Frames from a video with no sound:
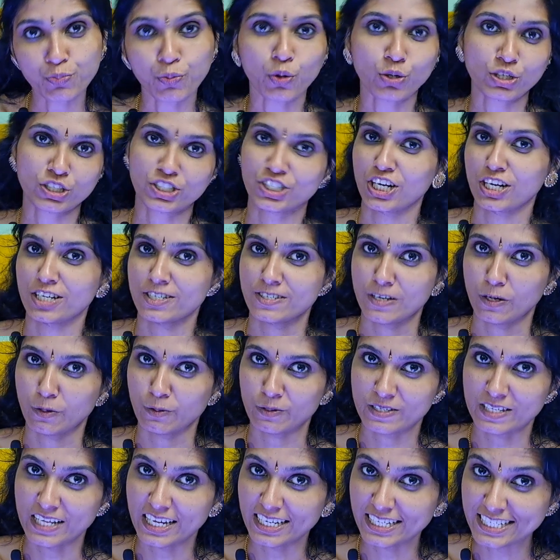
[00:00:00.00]
to Portia's
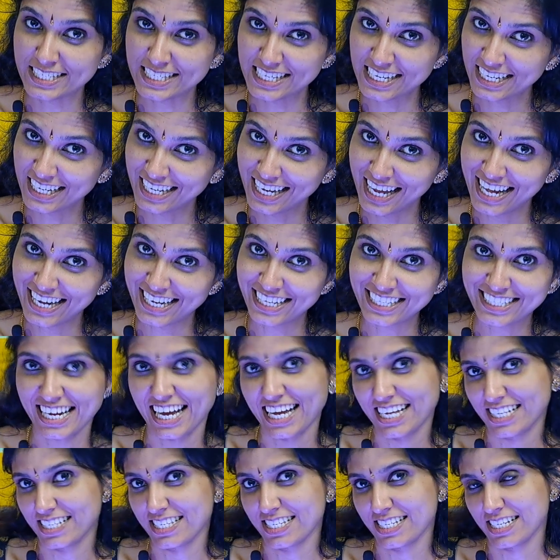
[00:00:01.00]
house. That is the
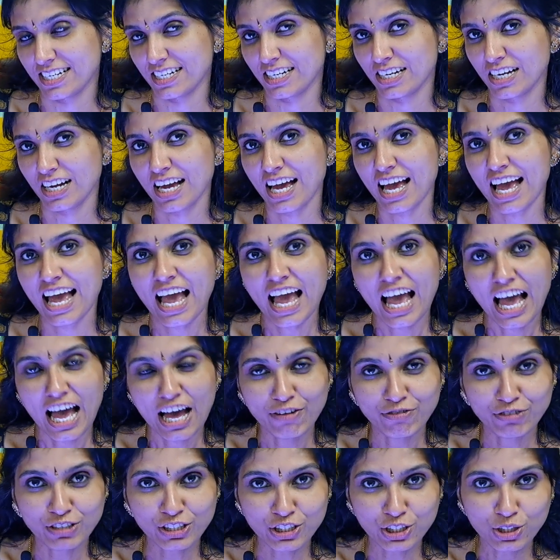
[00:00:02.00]
correct answer.
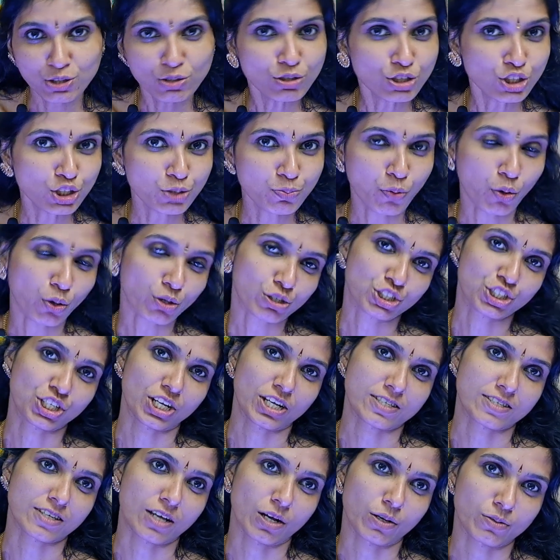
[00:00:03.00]
Avenue to
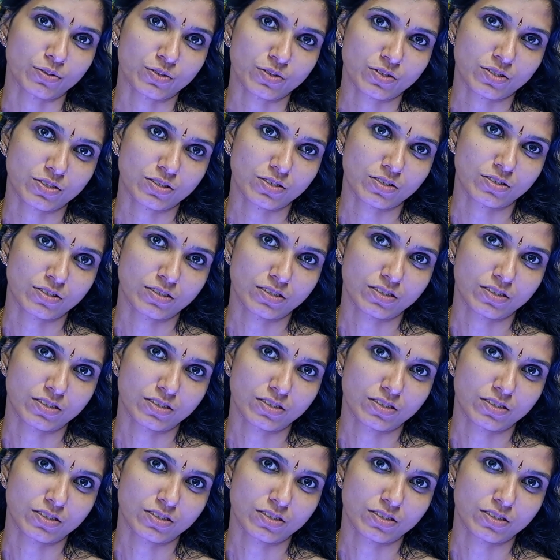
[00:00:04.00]
Portia's house.